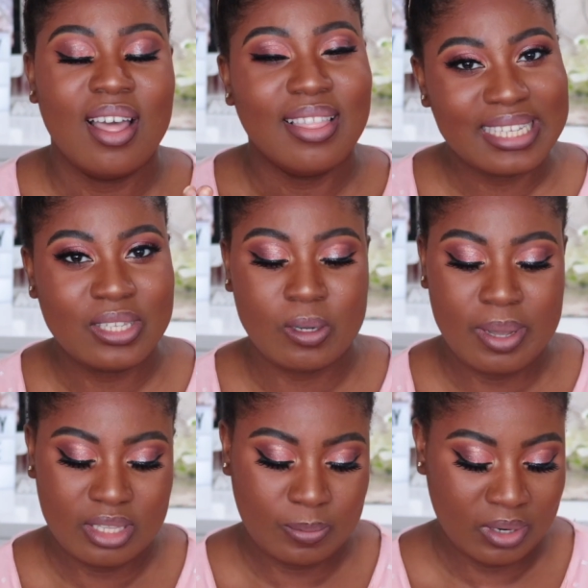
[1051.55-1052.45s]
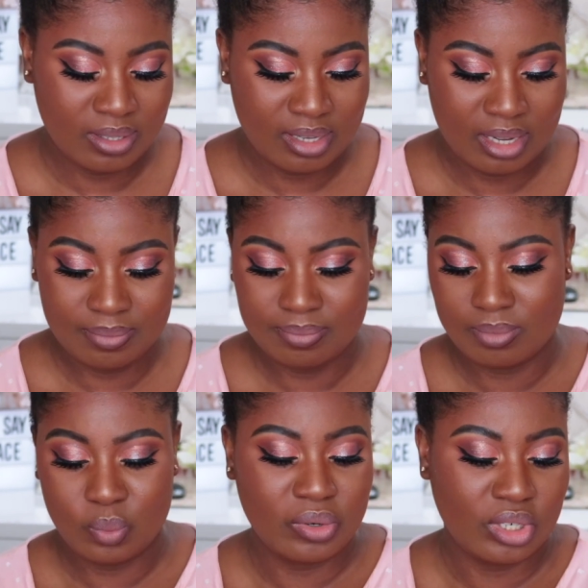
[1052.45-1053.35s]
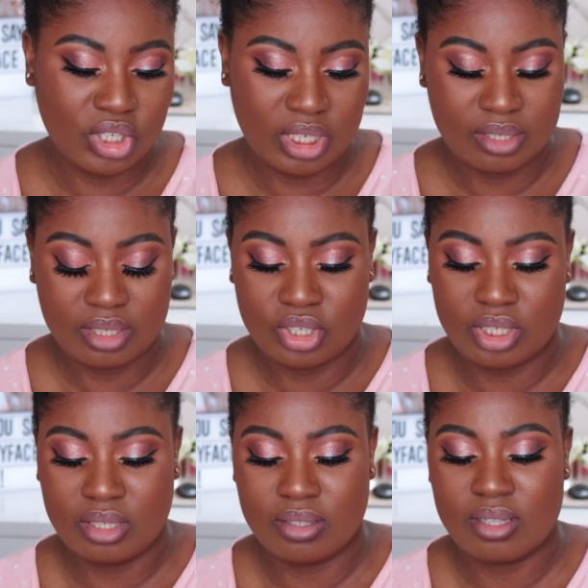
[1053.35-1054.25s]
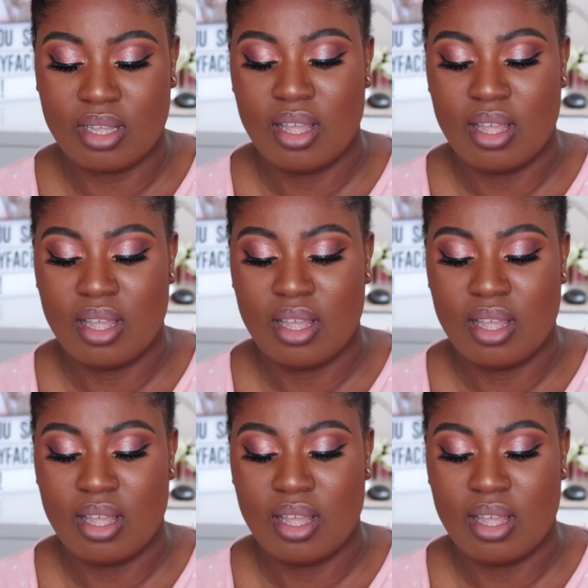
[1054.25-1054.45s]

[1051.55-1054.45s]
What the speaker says: Let's talk about this bronzer. Where is she? Here she is.